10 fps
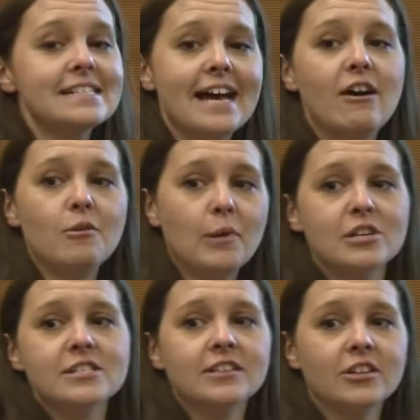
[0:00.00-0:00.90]
is how a
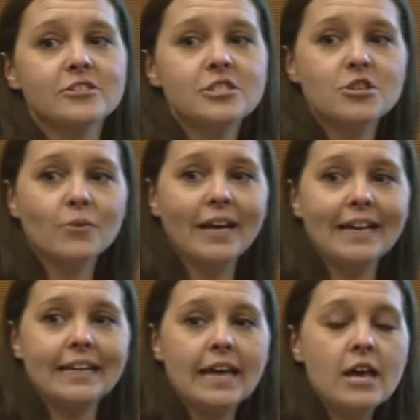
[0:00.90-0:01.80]
person learns to
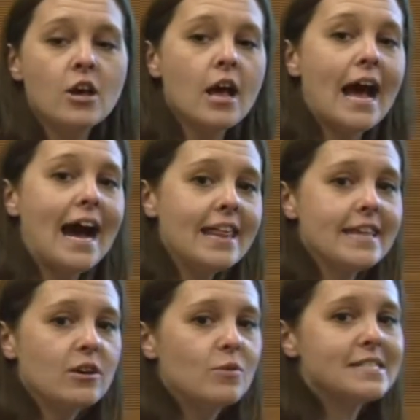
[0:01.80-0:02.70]
read. I
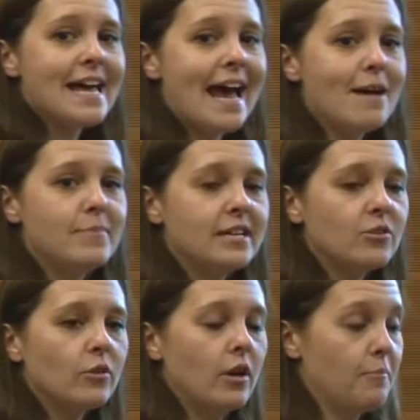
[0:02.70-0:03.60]
think what's
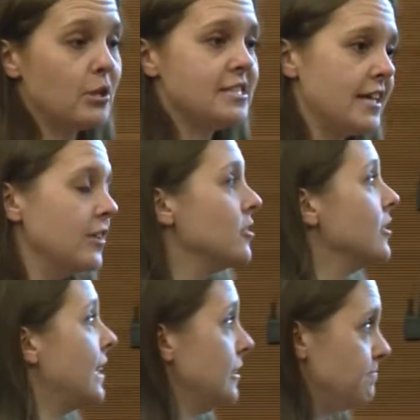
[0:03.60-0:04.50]
happened,
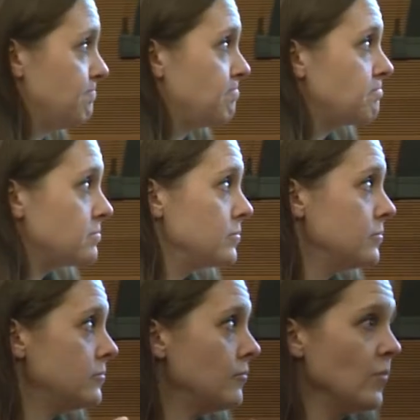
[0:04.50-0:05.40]
particularly
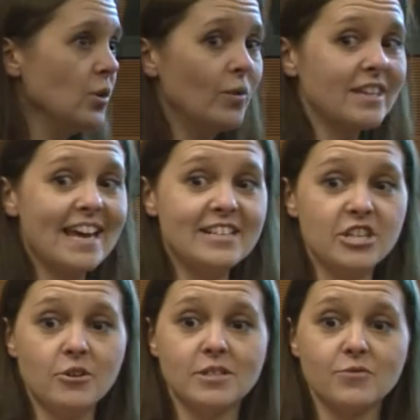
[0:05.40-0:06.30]
with
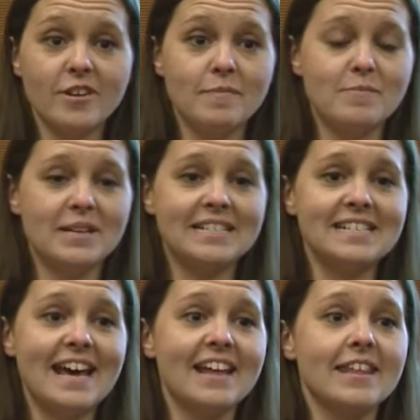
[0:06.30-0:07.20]
K2 is we've been beat to
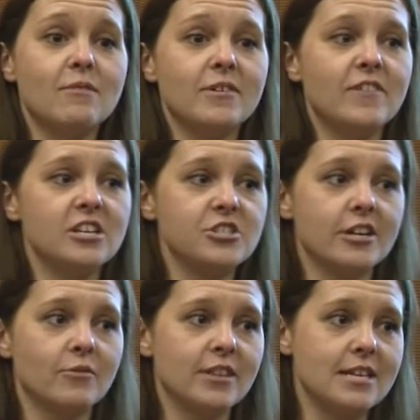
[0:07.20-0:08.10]
death and we've not
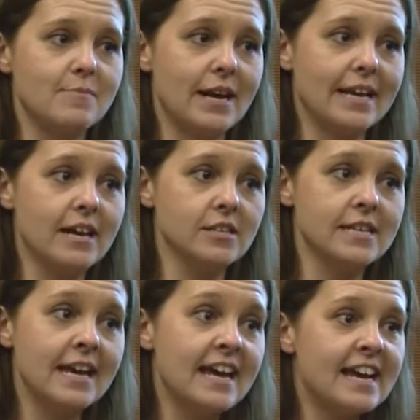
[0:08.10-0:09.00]
shared it with anybody
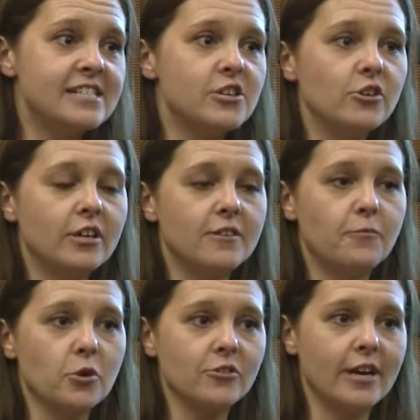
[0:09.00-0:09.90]
else. And so you get a
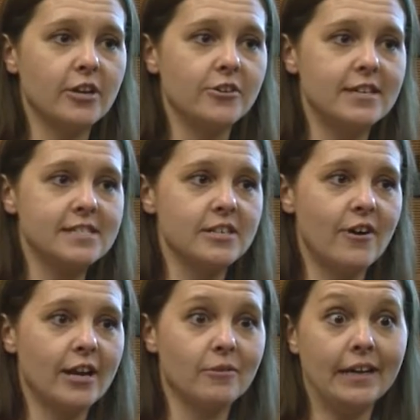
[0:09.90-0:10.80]
fourth grader who doesn't know
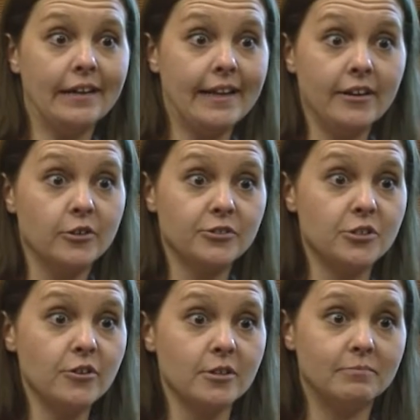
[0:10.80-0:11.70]
how to read and they don't know what to
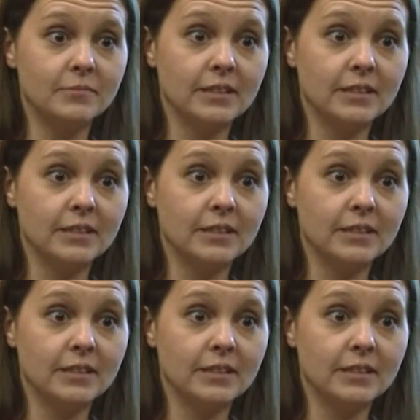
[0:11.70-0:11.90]
do with them.